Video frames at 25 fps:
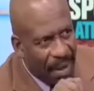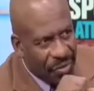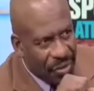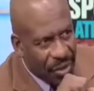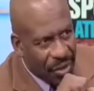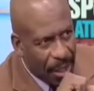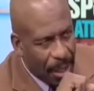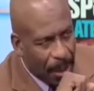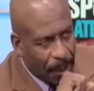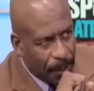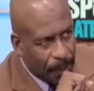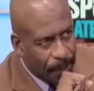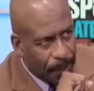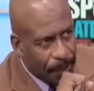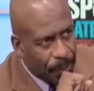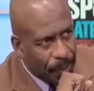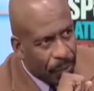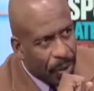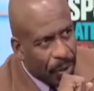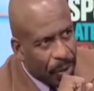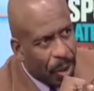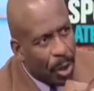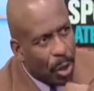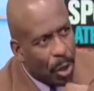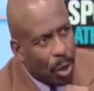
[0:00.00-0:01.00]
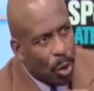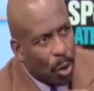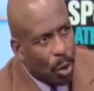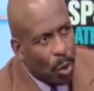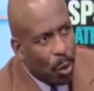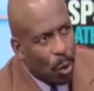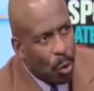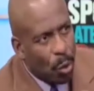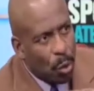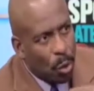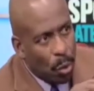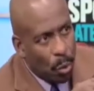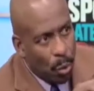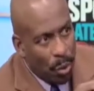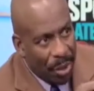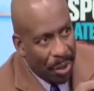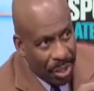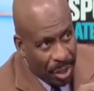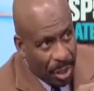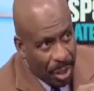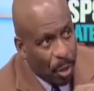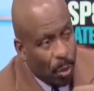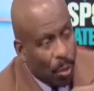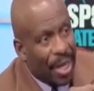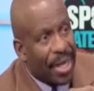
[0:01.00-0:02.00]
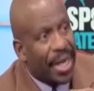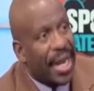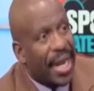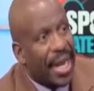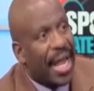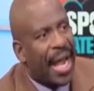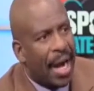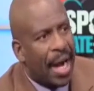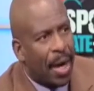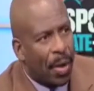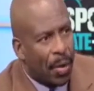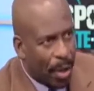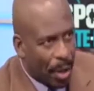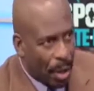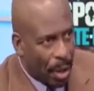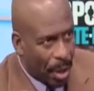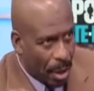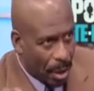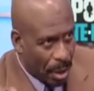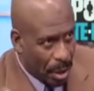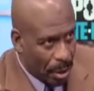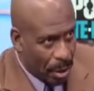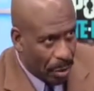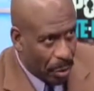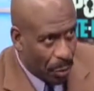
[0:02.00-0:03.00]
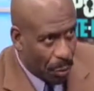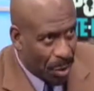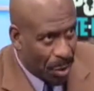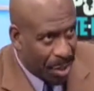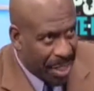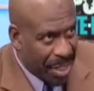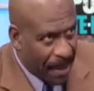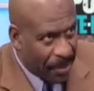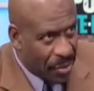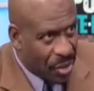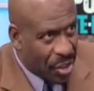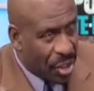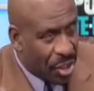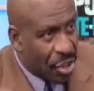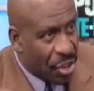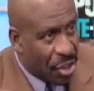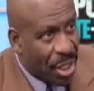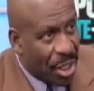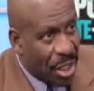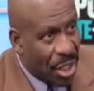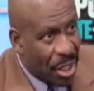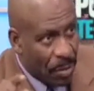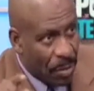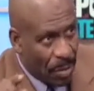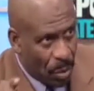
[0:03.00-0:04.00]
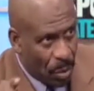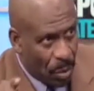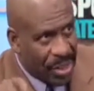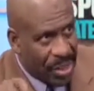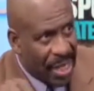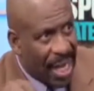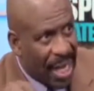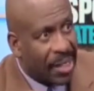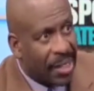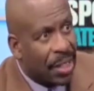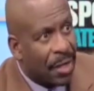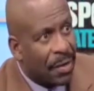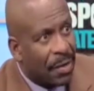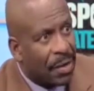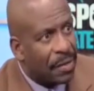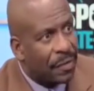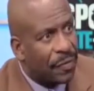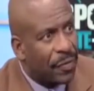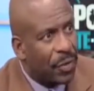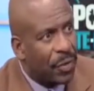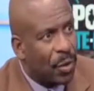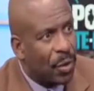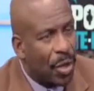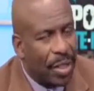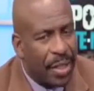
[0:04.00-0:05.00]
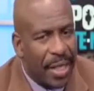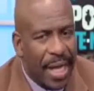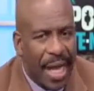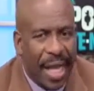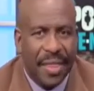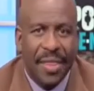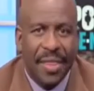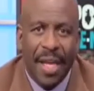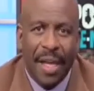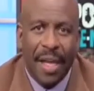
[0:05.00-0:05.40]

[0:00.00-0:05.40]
of months ago when our redemption team was out there on the floor. Now